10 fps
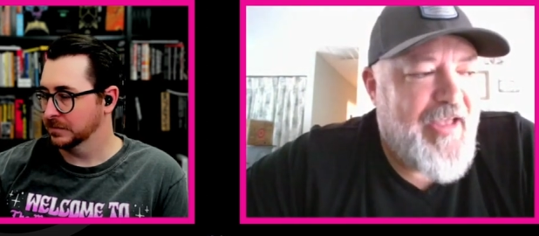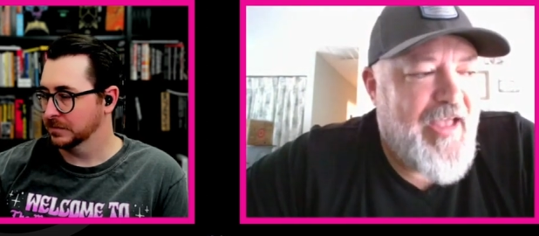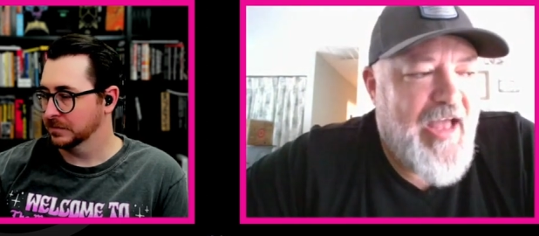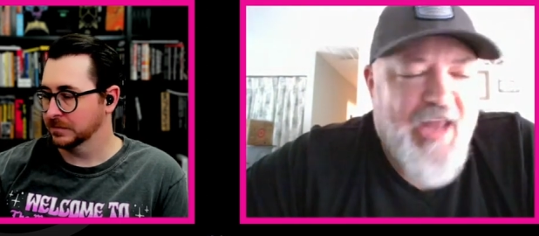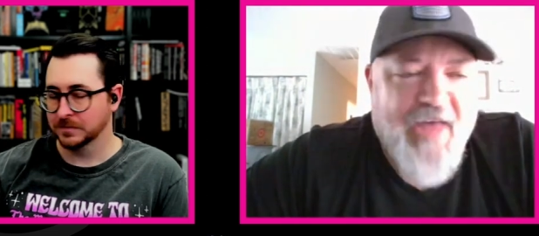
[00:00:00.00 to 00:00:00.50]

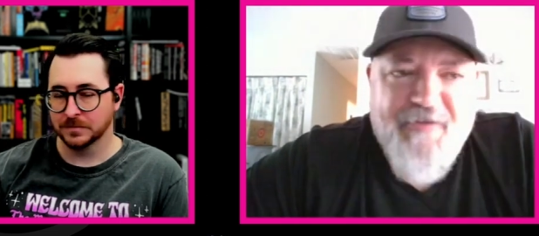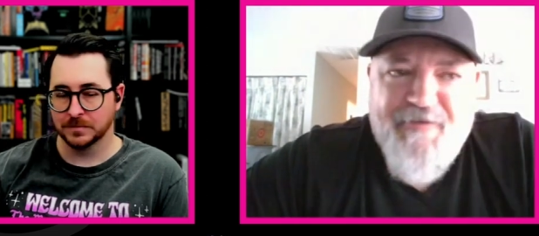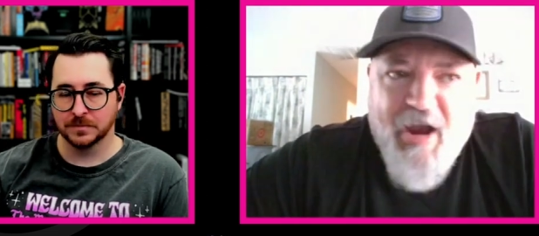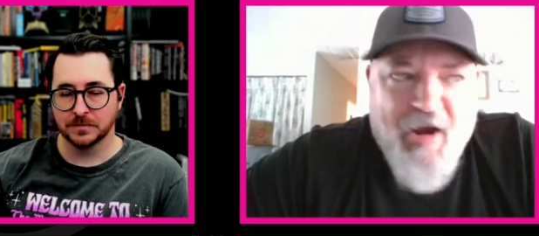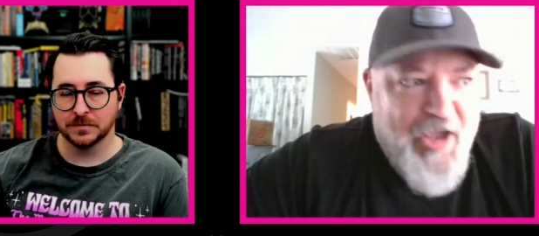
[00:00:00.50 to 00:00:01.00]
Speaker 1: another
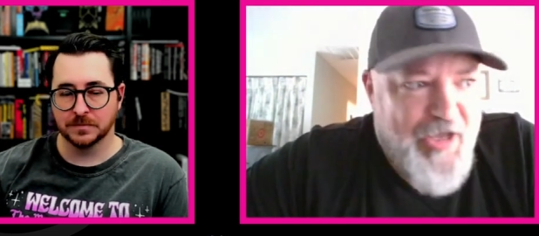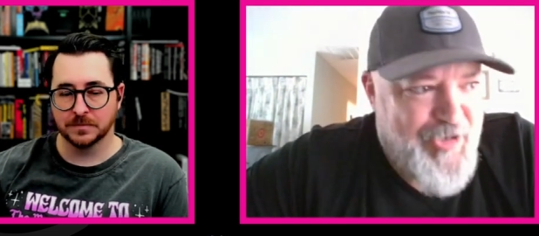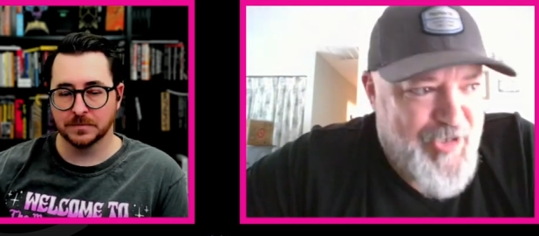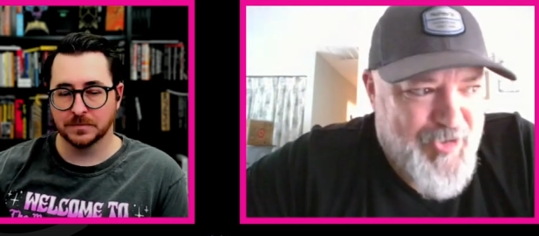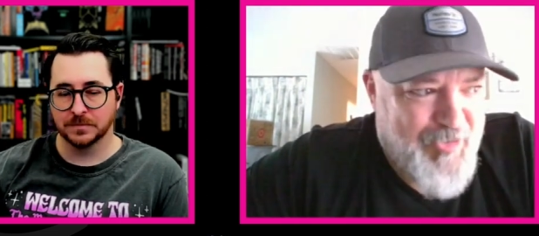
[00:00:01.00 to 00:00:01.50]
very
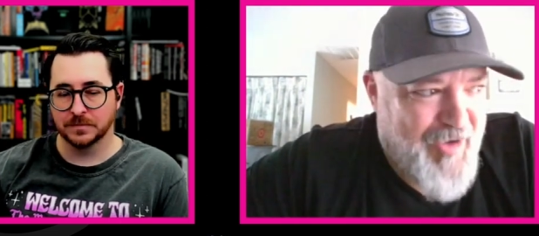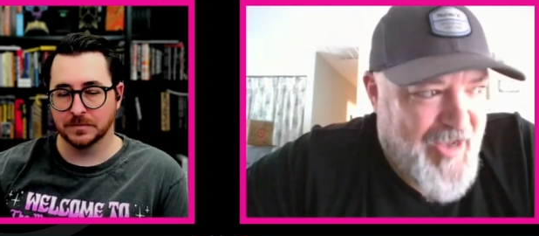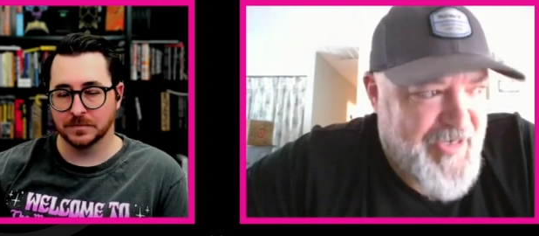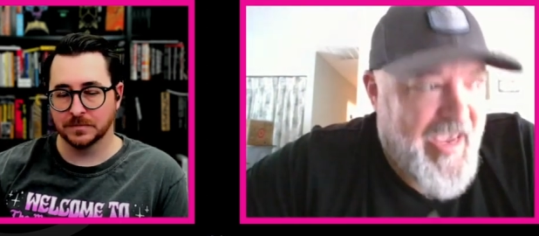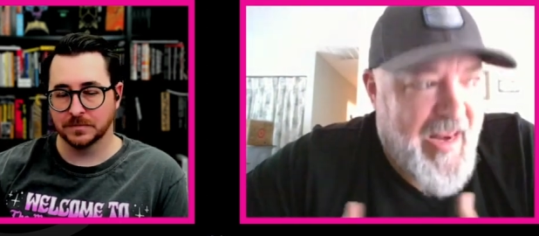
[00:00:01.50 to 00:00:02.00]
unusual
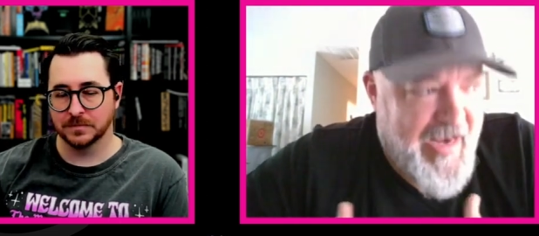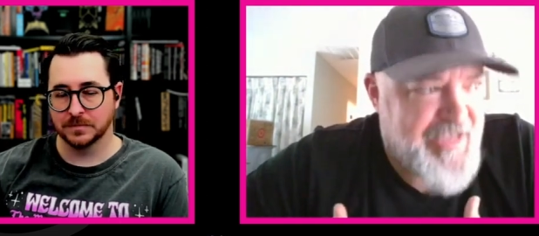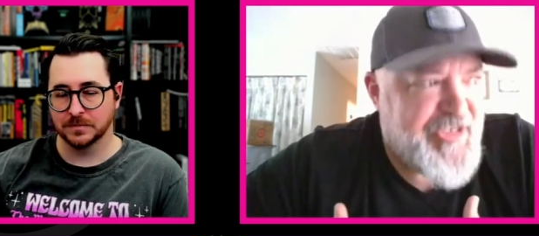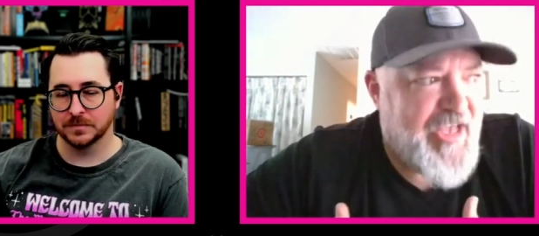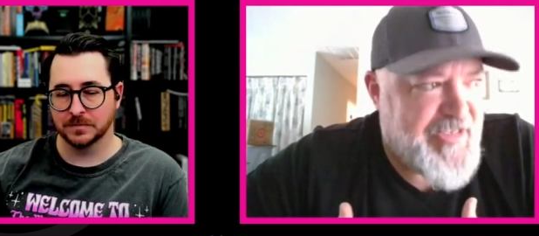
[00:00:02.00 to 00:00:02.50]
project and it
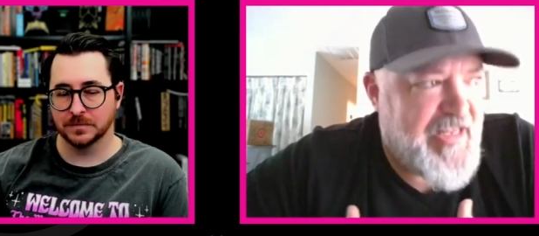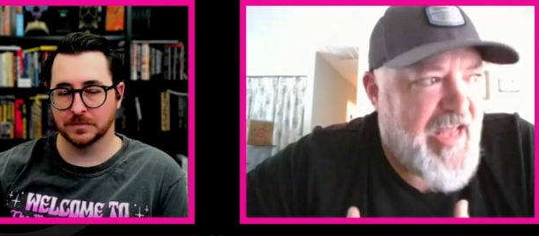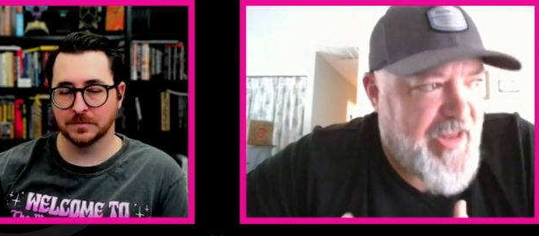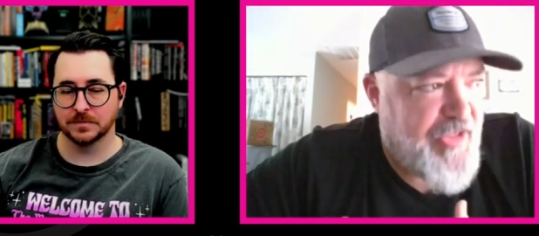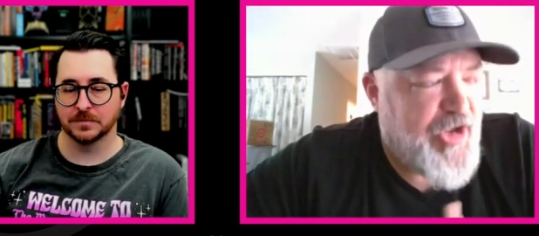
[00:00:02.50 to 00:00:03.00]
is it's an,
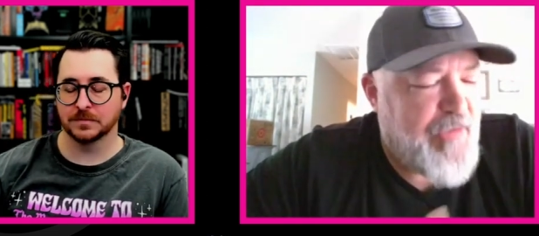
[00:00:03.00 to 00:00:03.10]
another